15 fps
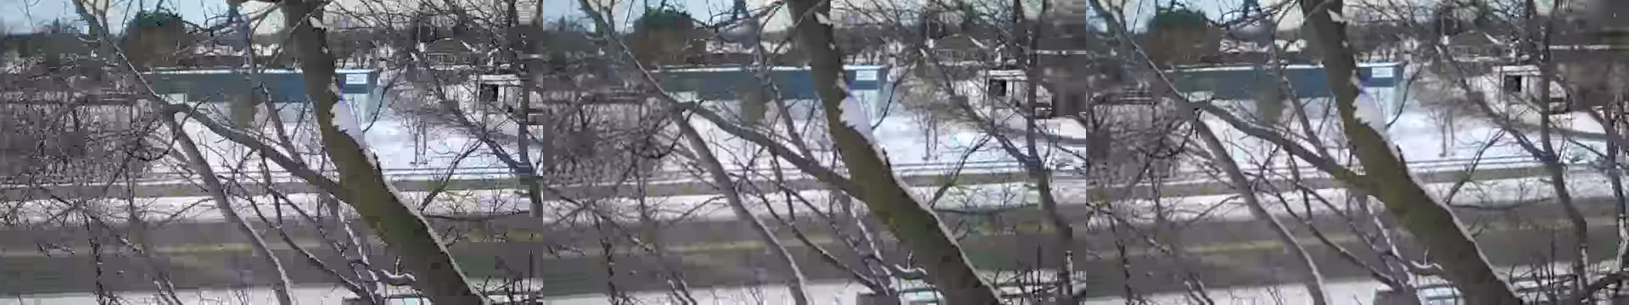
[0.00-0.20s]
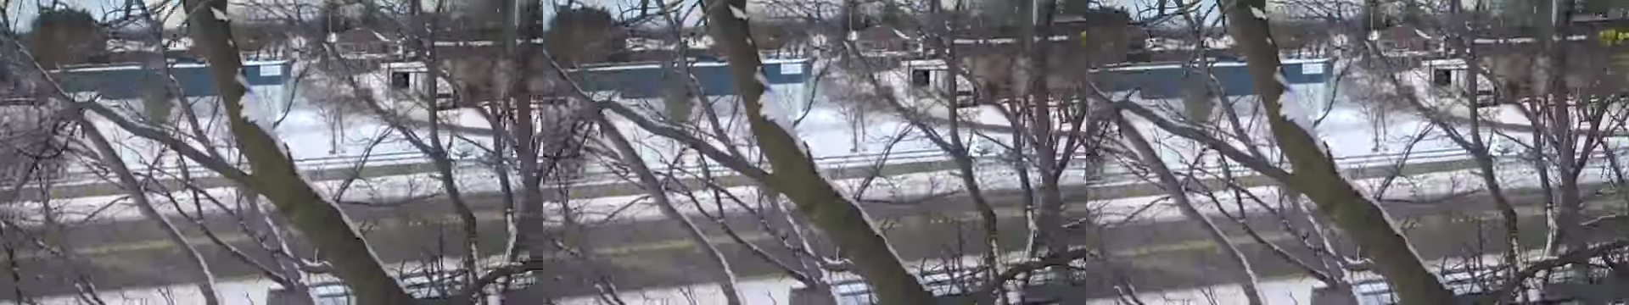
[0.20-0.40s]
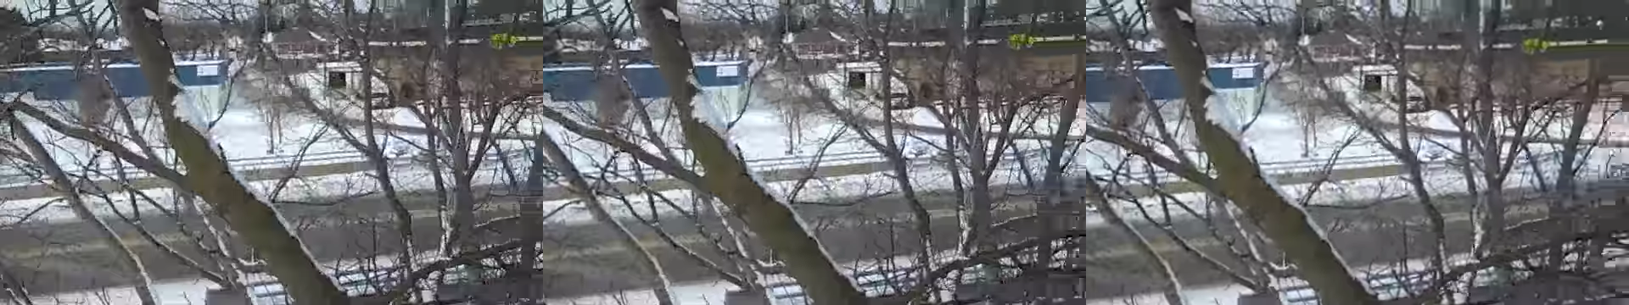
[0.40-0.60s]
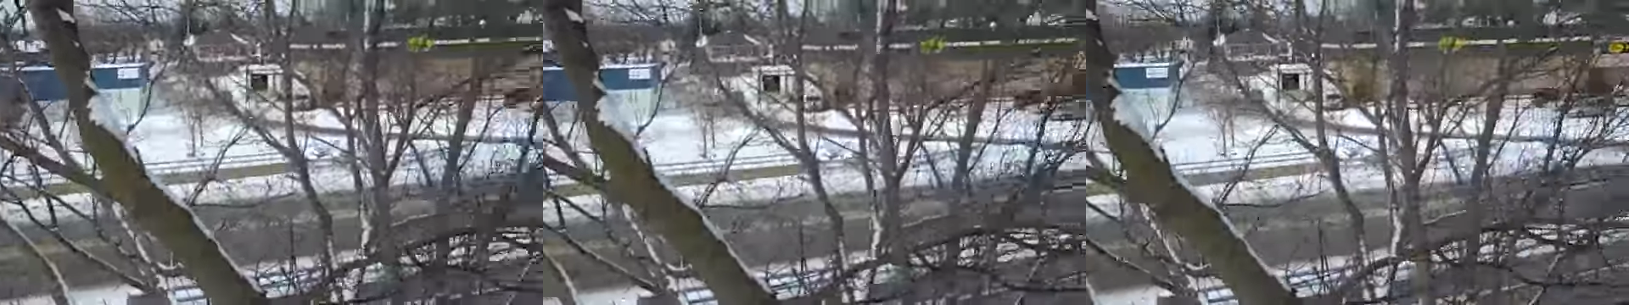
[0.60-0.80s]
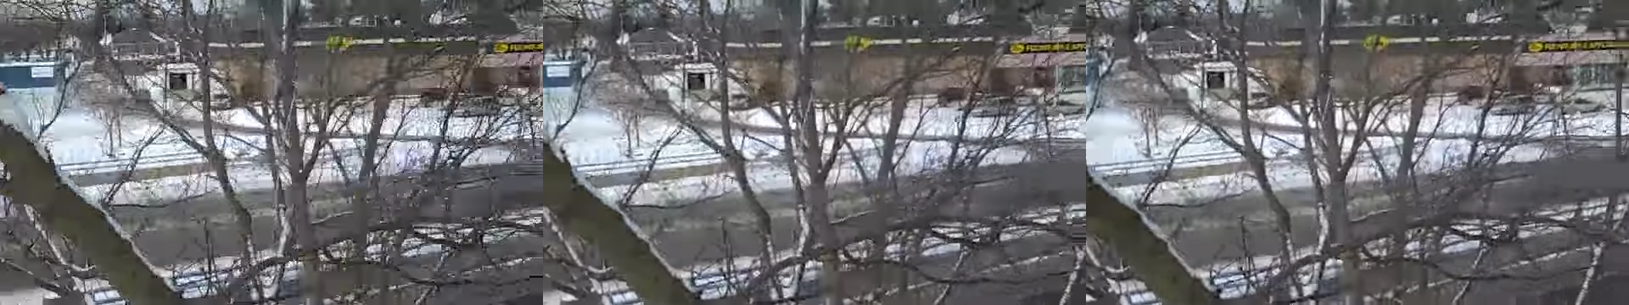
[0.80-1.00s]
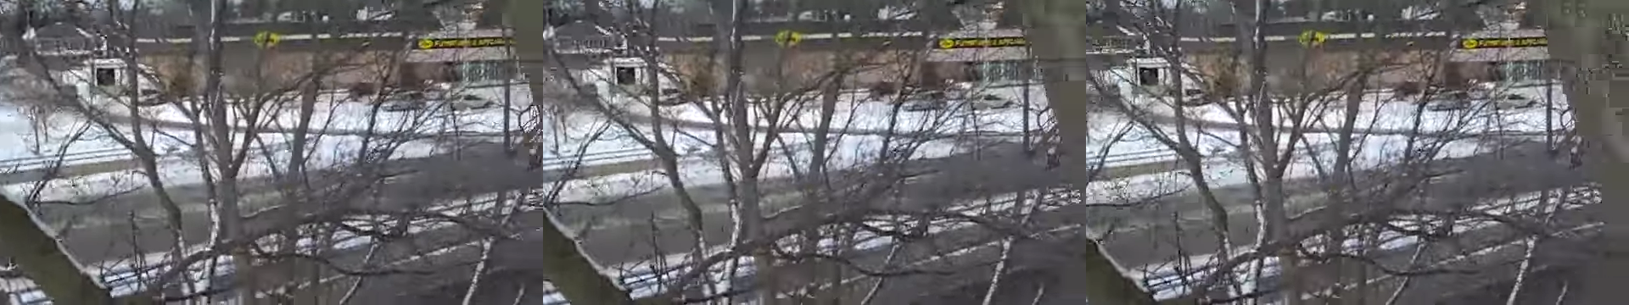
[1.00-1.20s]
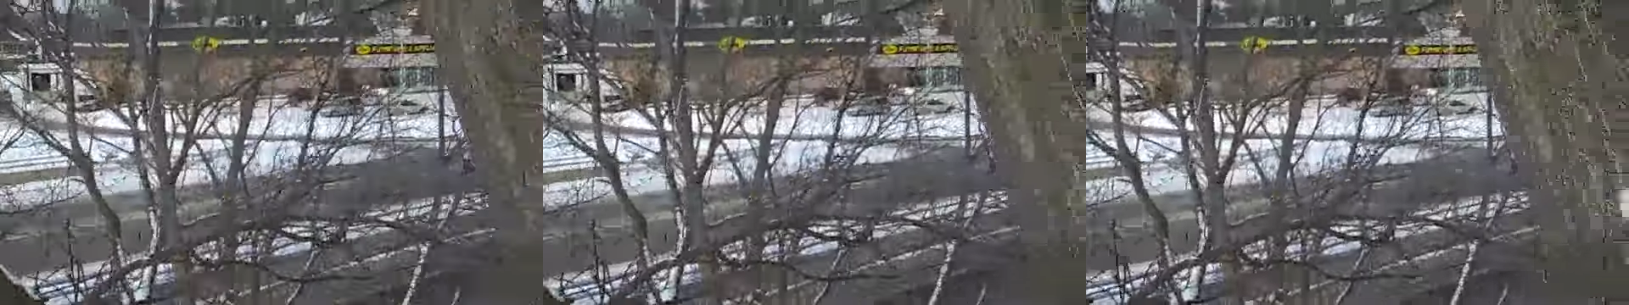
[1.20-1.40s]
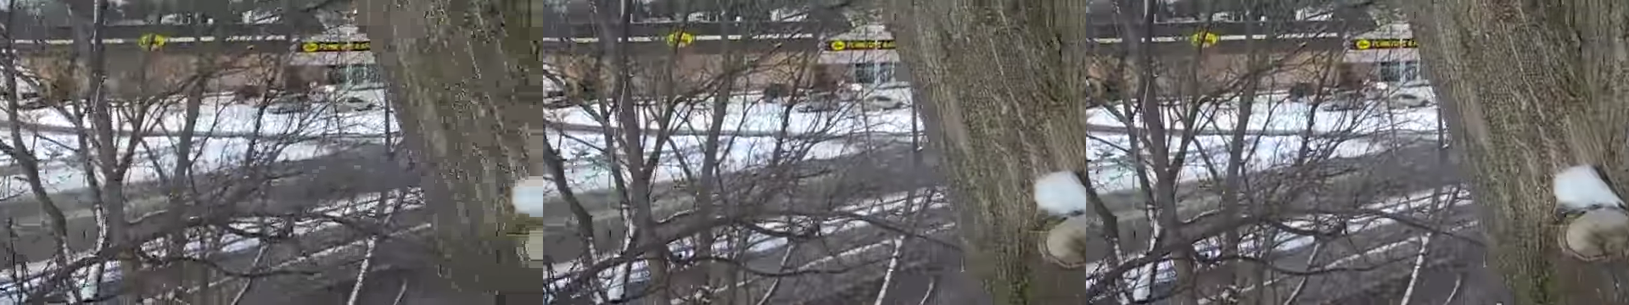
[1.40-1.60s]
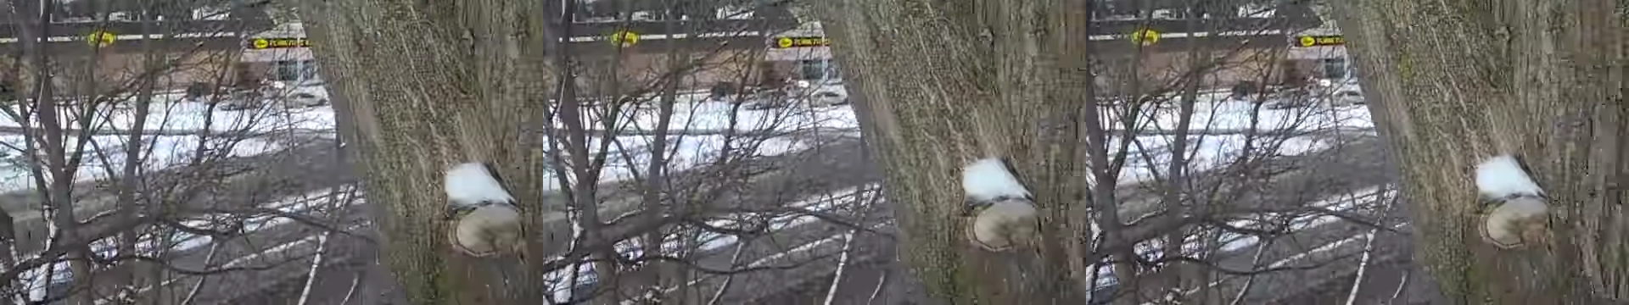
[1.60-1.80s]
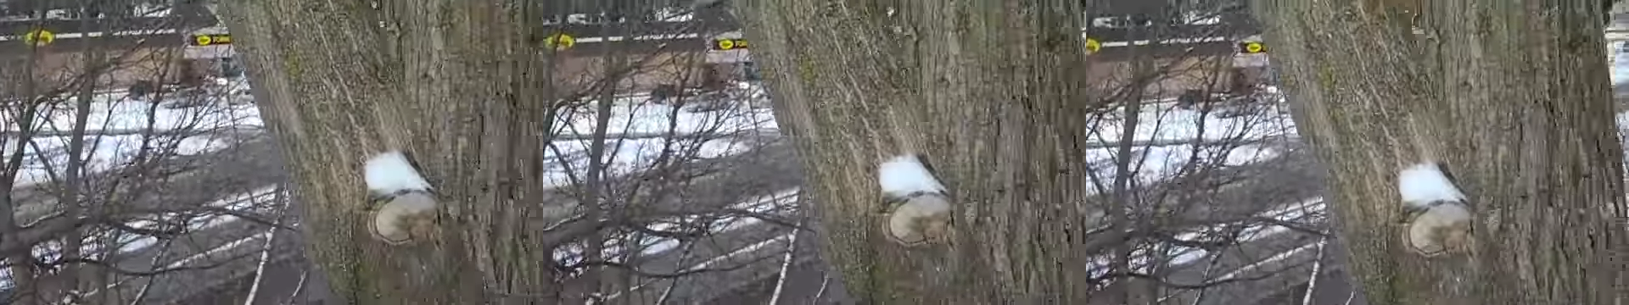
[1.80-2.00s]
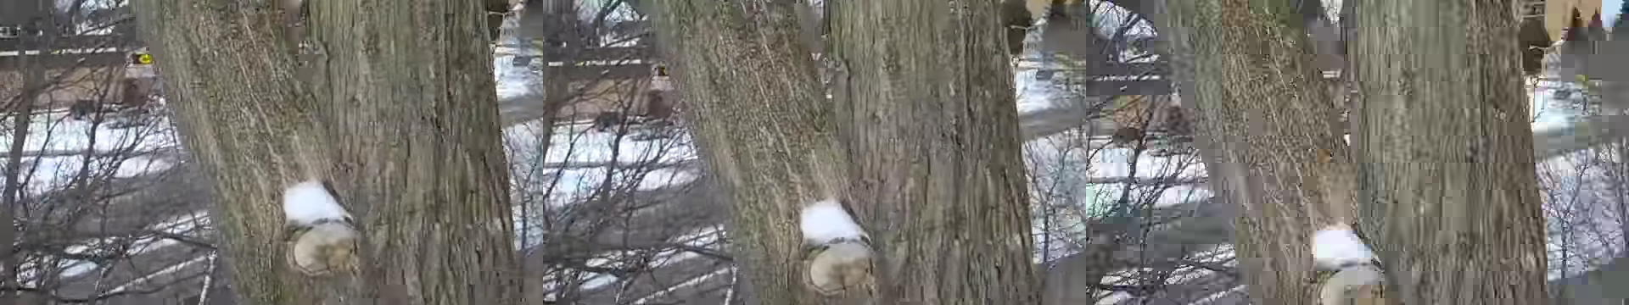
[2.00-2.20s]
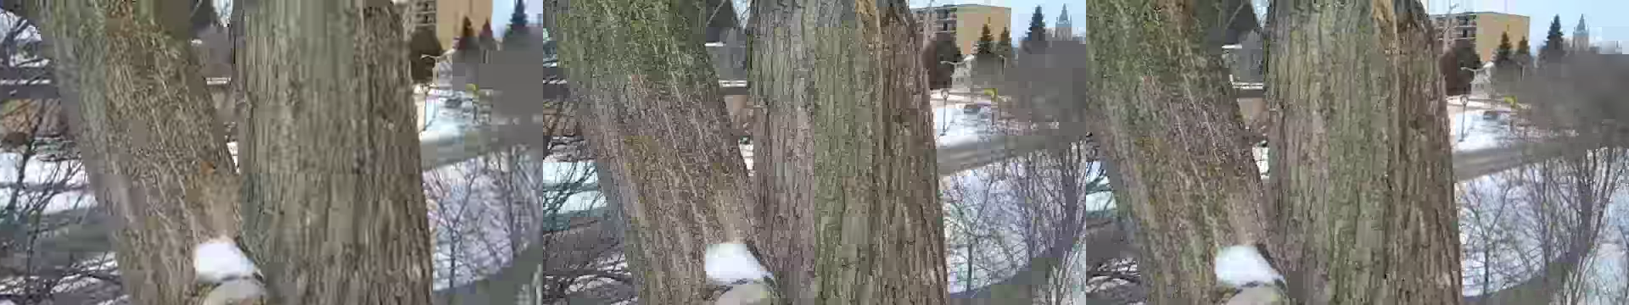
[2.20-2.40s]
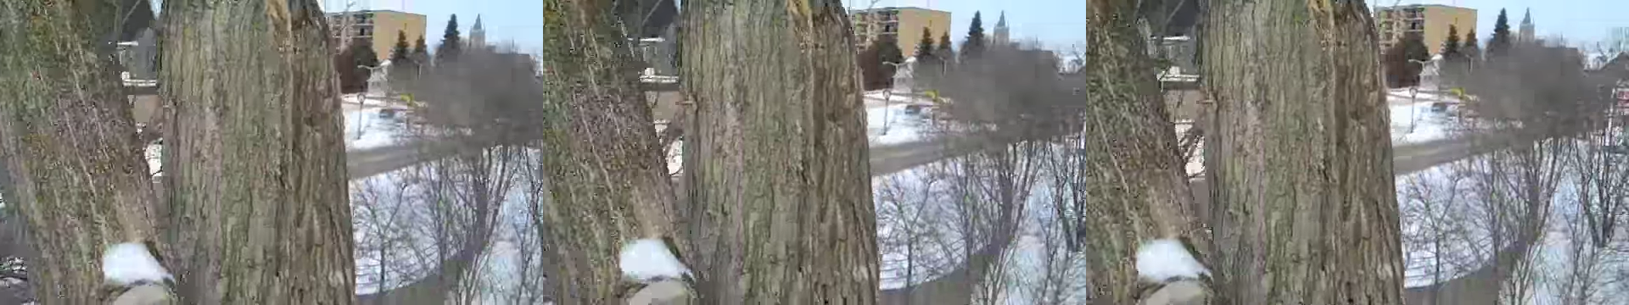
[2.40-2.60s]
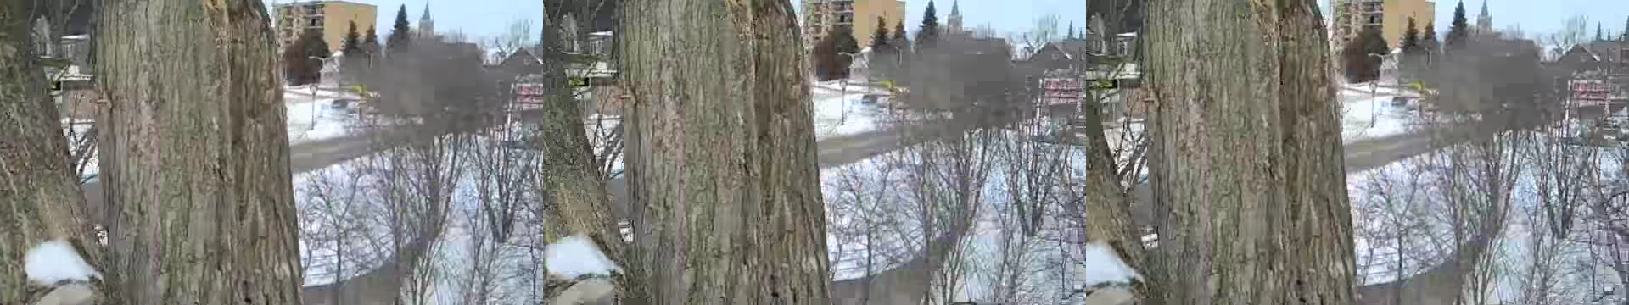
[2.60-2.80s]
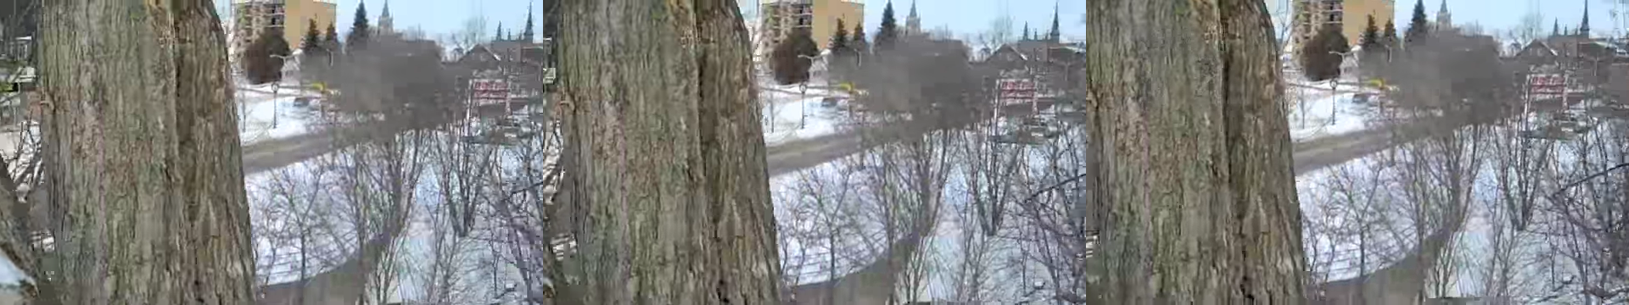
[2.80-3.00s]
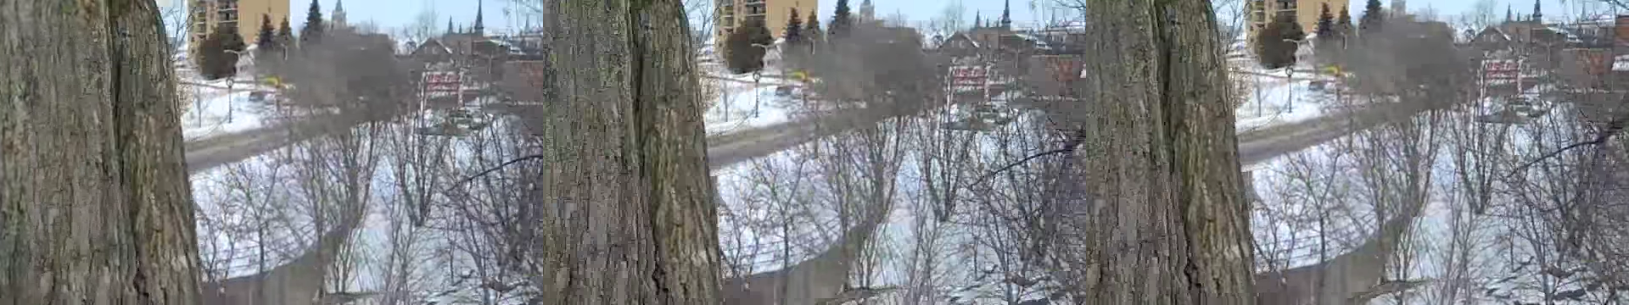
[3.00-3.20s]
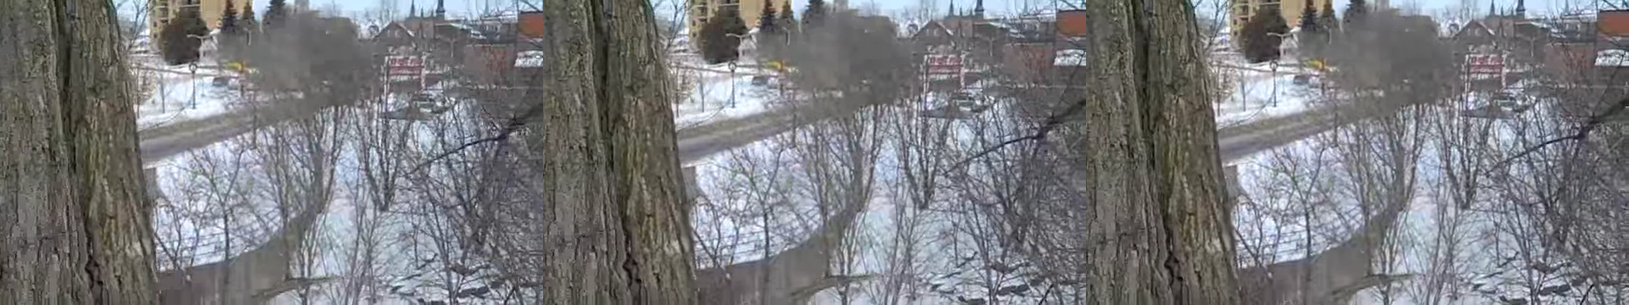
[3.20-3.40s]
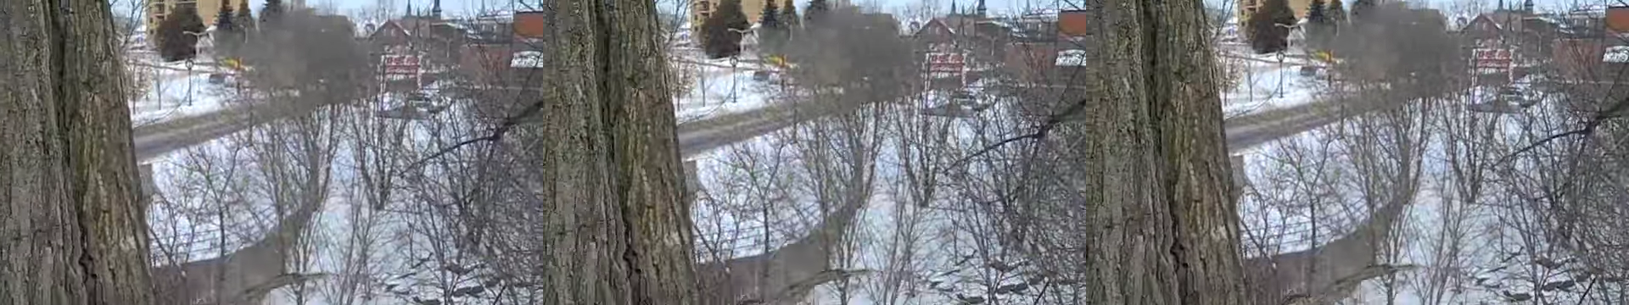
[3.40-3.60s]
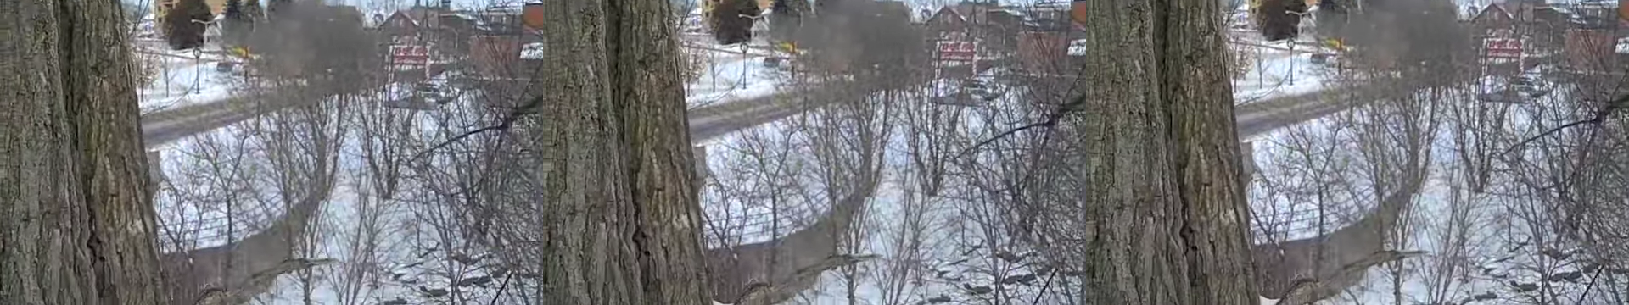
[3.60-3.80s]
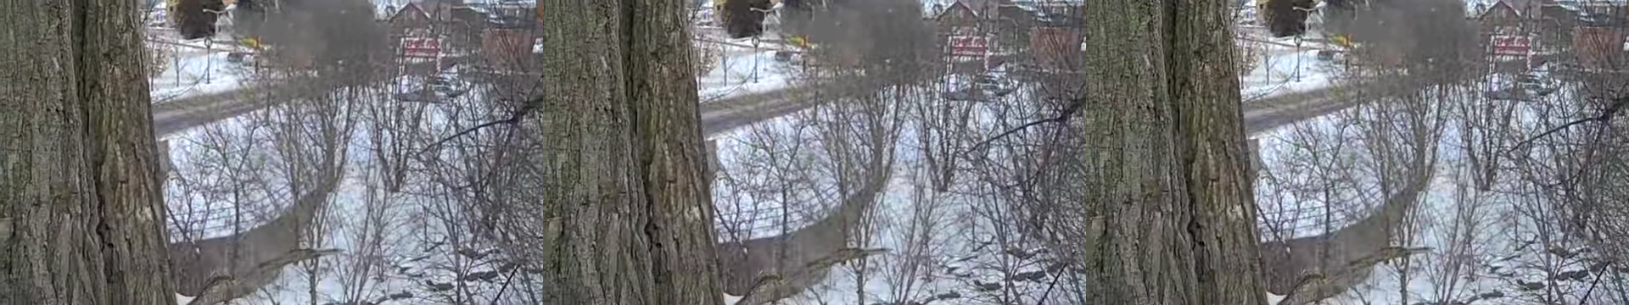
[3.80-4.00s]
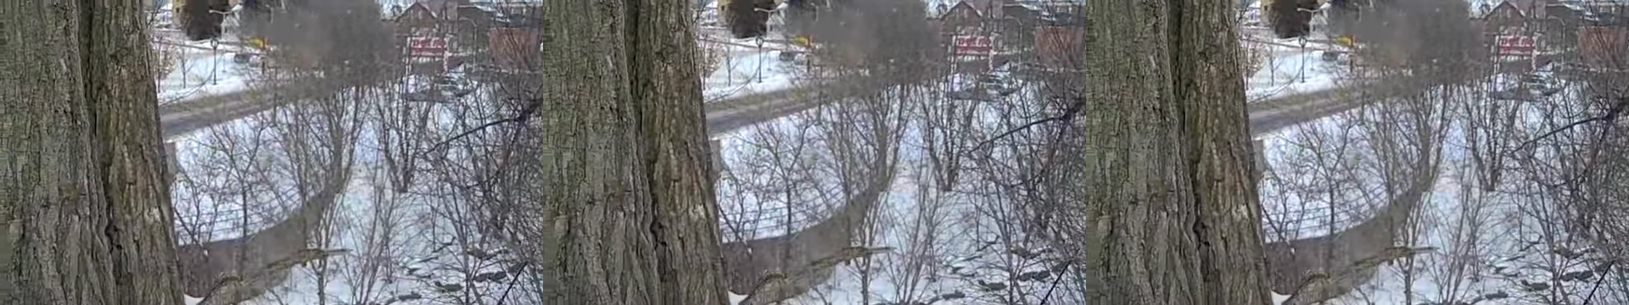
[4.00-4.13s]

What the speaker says: No face is visible, so there are no lips to read.